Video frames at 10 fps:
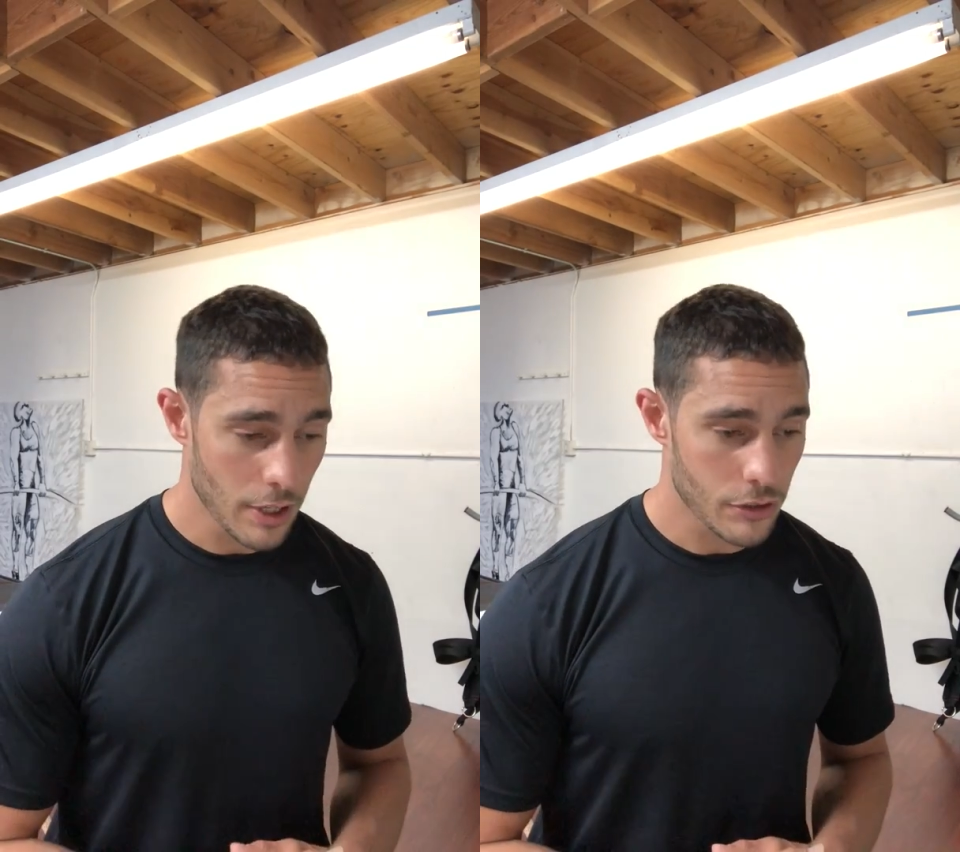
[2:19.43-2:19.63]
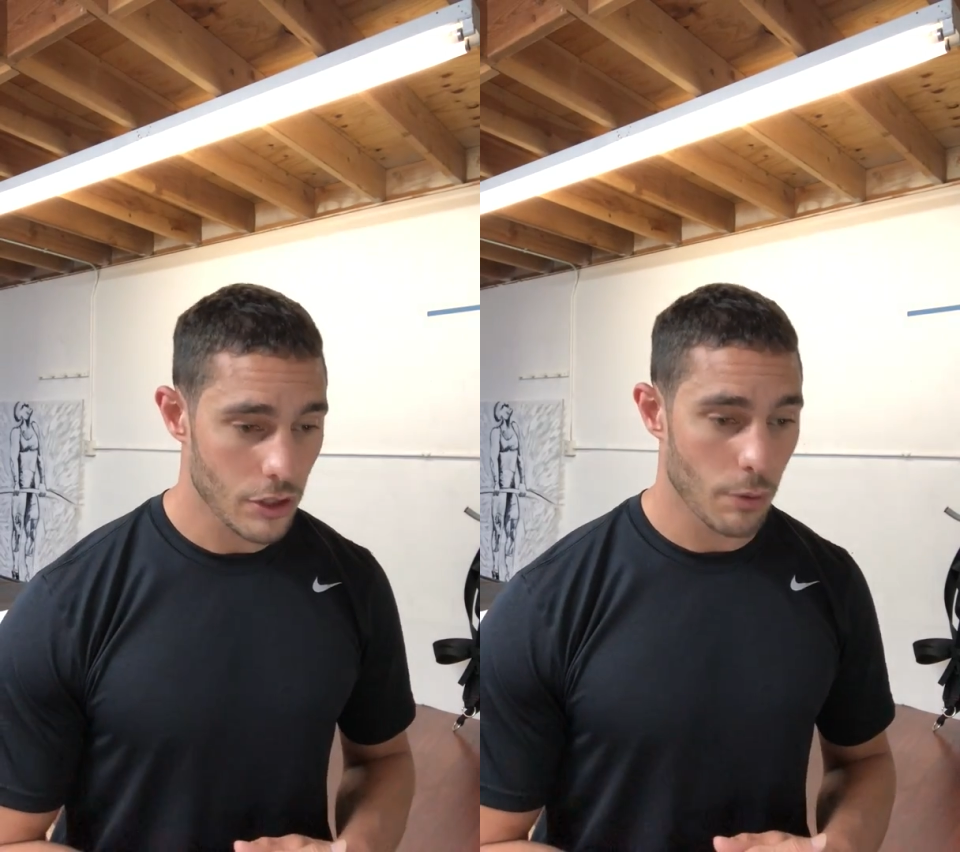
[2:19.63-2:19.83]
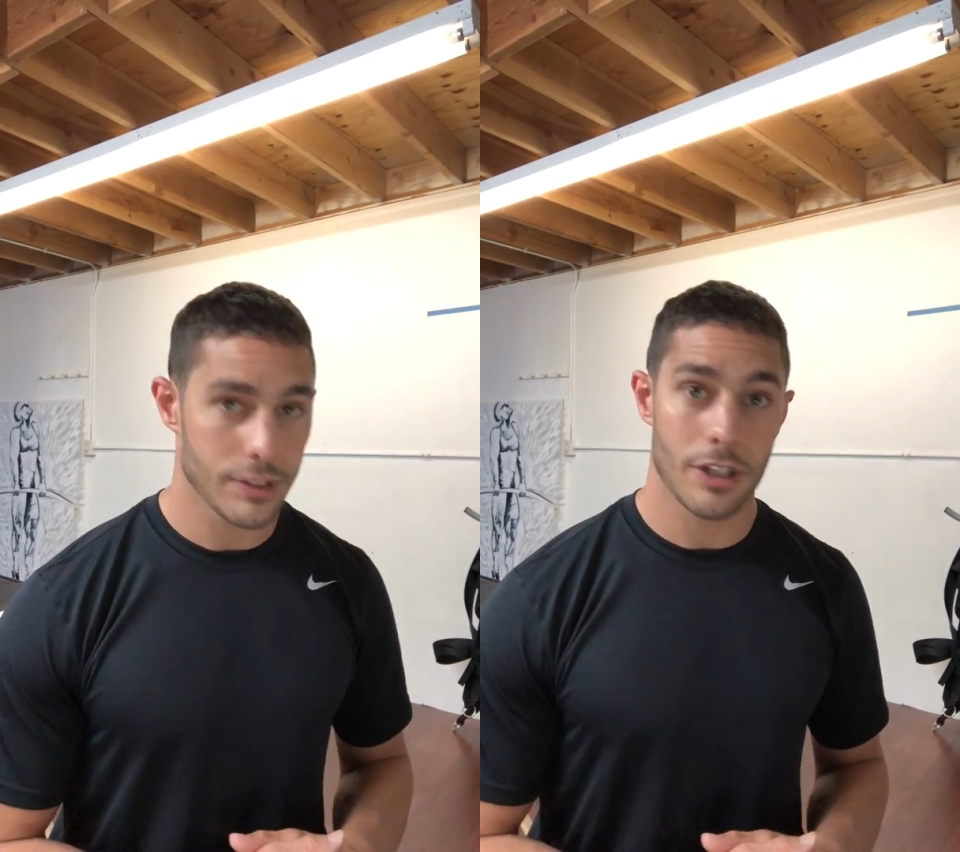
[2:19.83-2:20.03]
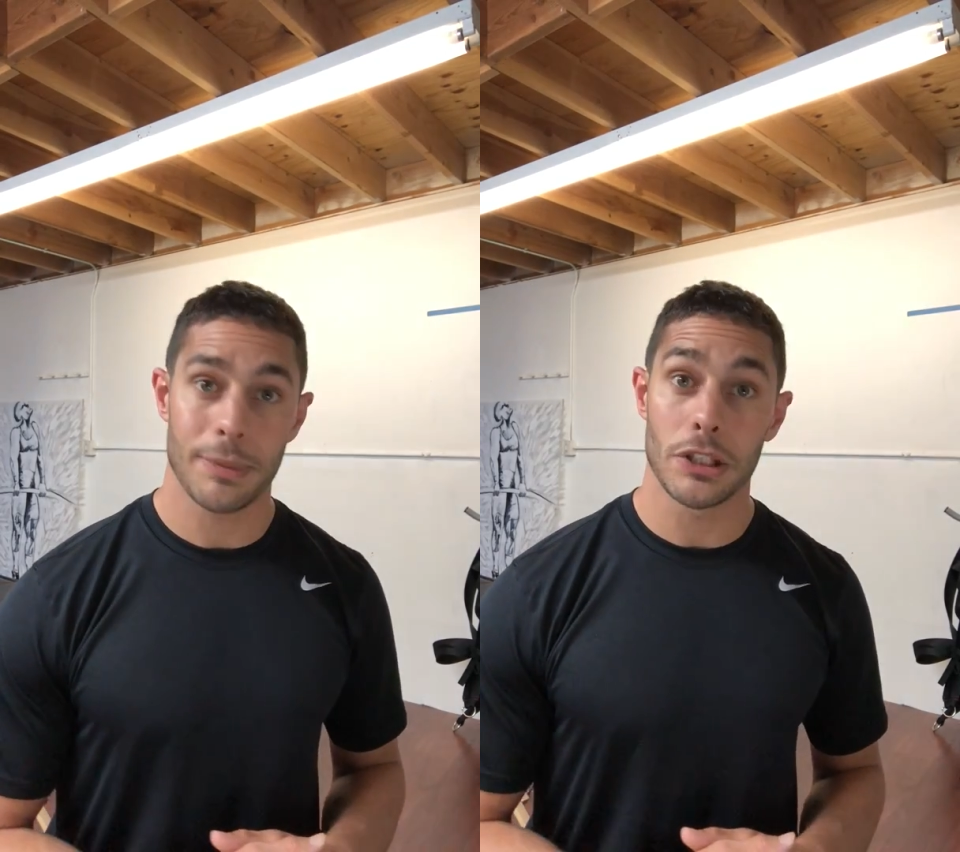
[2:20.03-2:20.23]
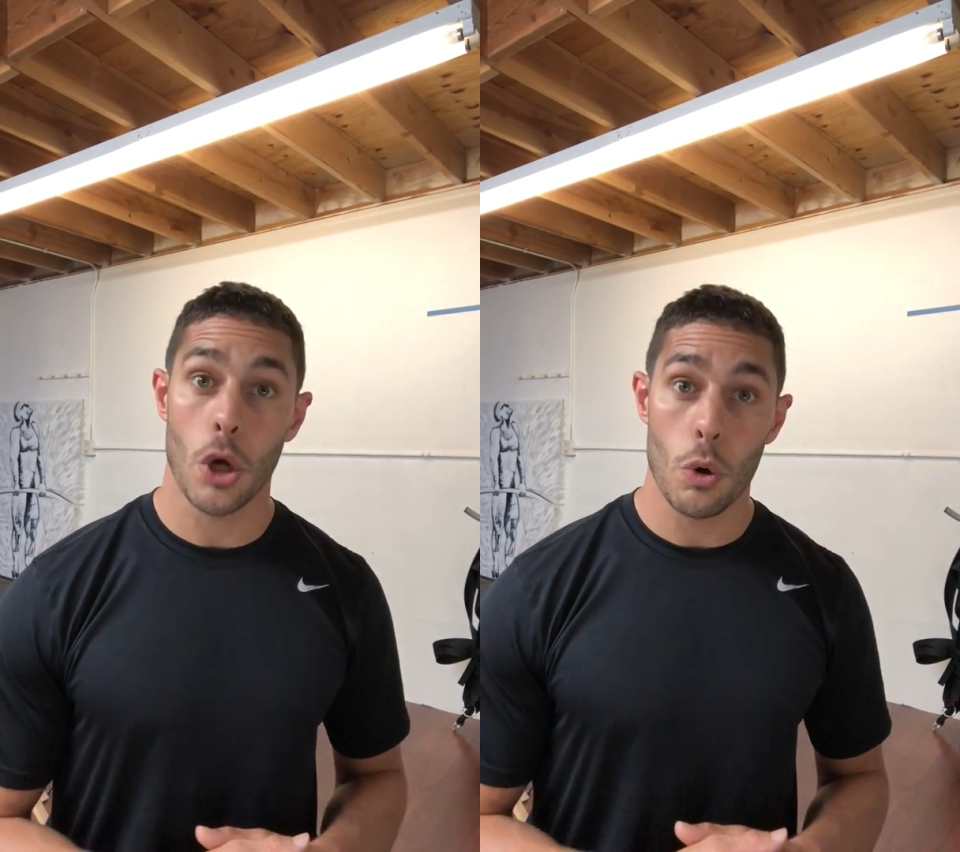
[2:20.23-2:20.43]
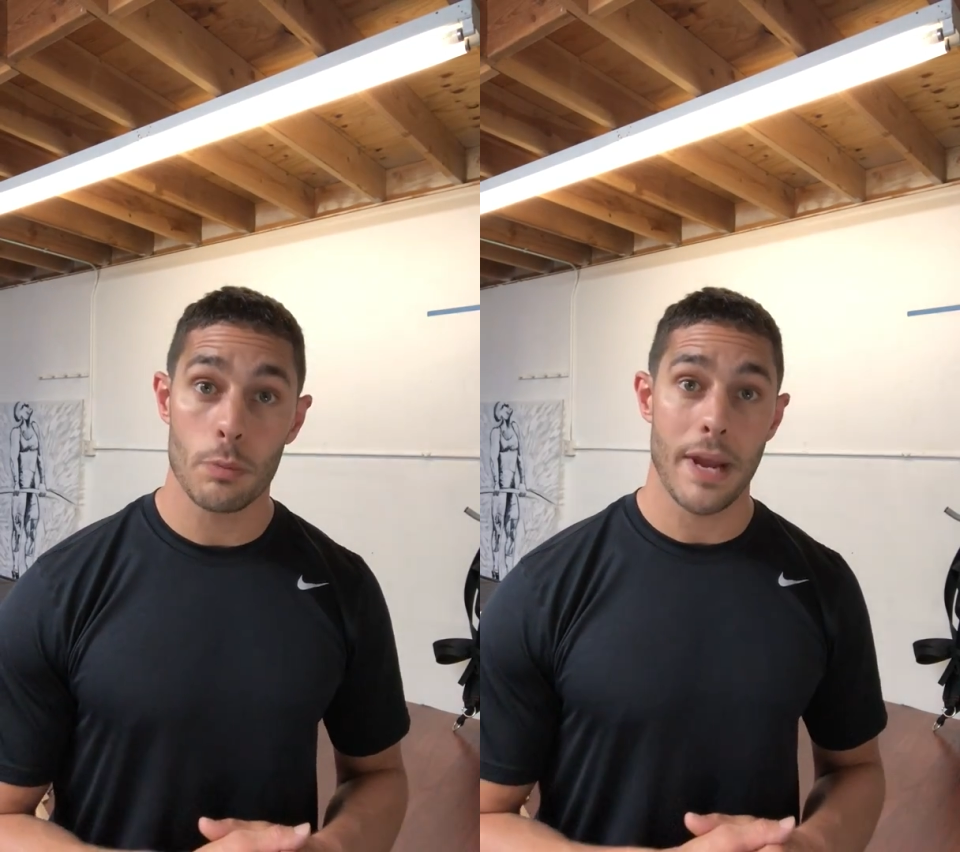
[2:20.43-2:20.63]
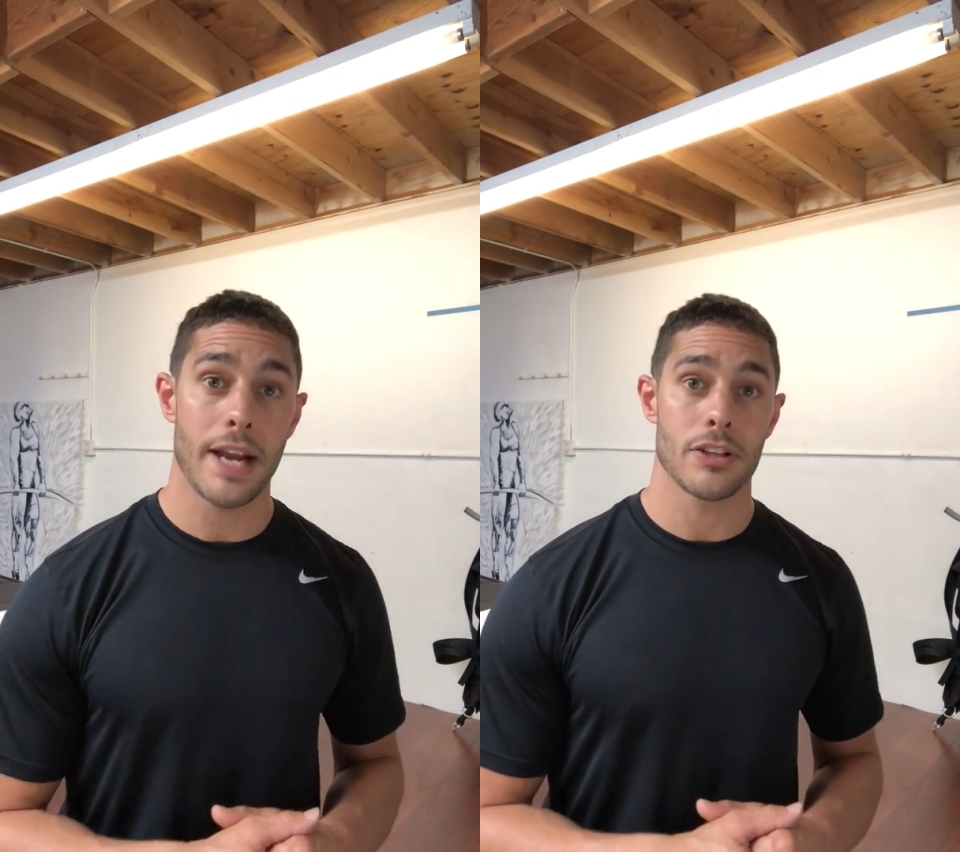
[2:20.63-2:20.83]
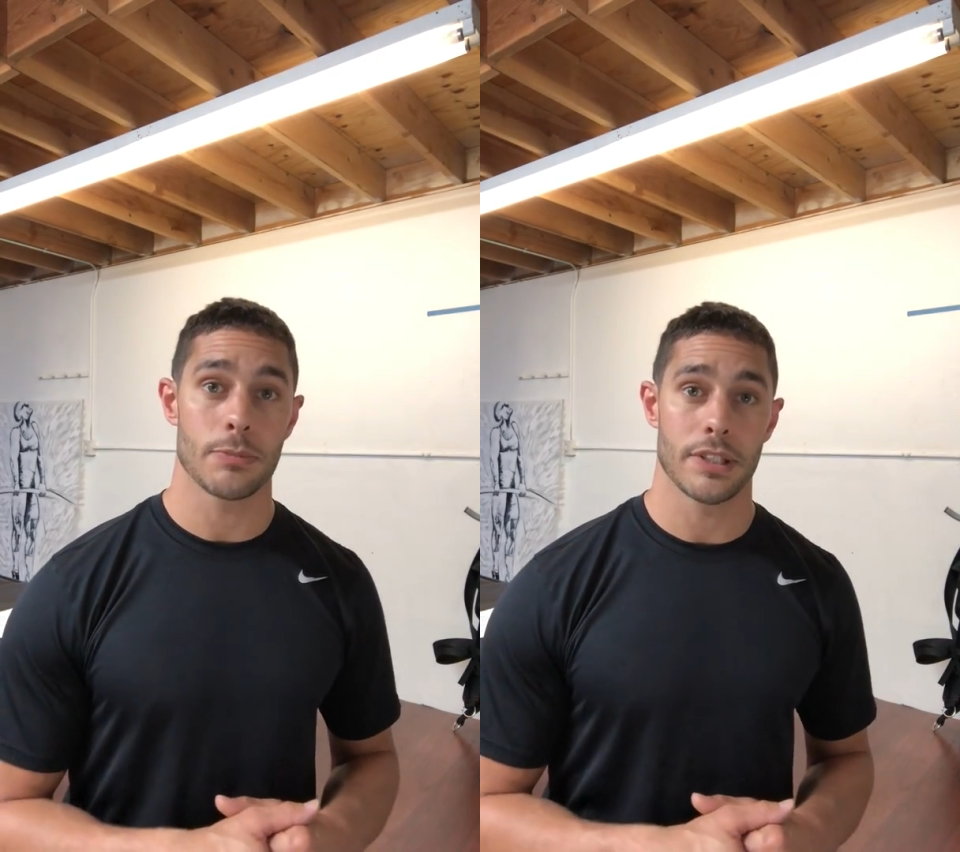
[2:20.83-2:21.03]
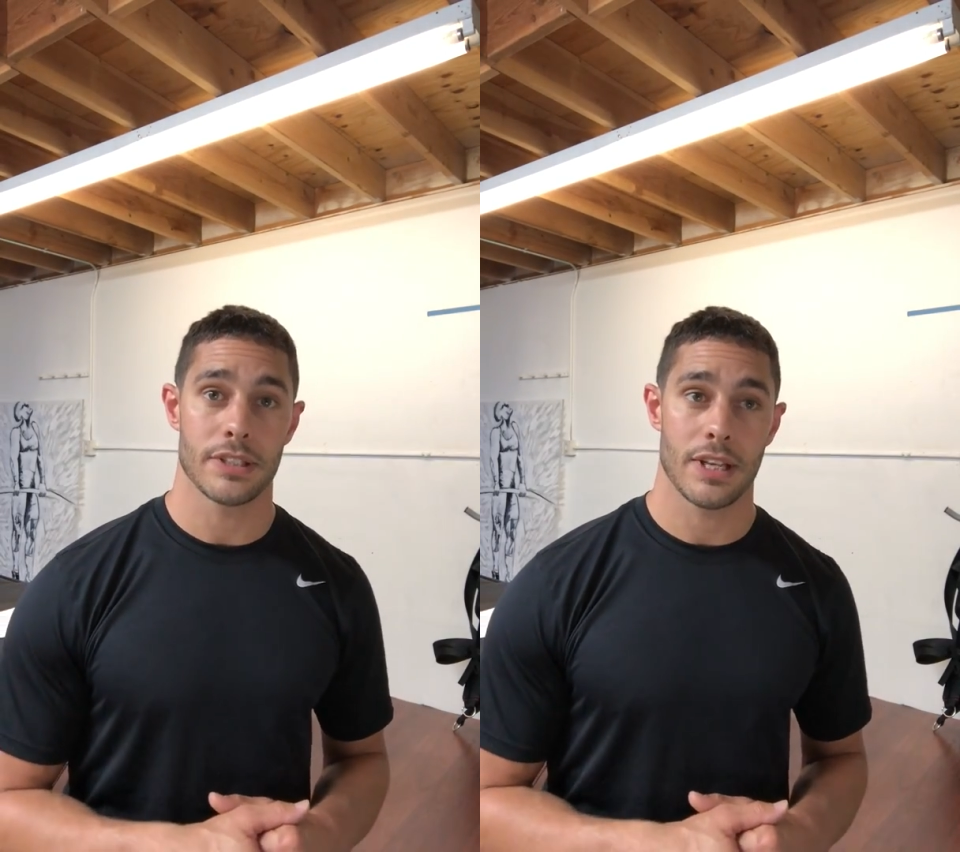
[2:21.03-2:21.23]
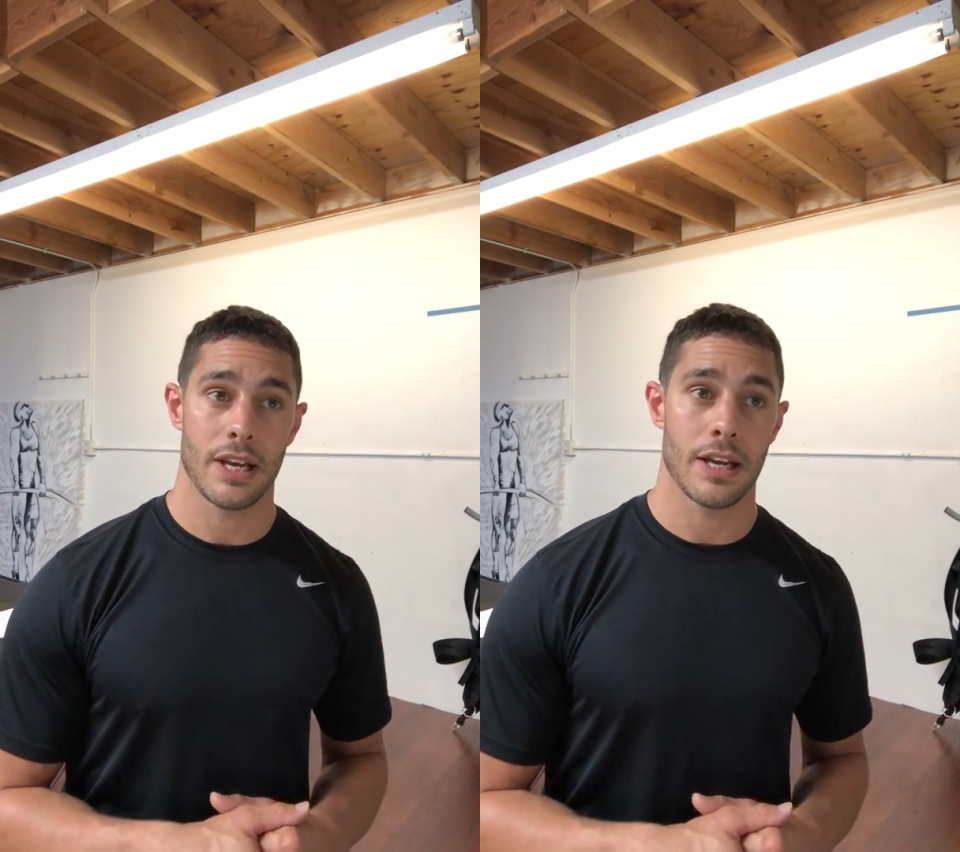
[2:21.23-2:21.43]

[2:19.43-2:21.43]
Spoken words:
So it's gonna be load management.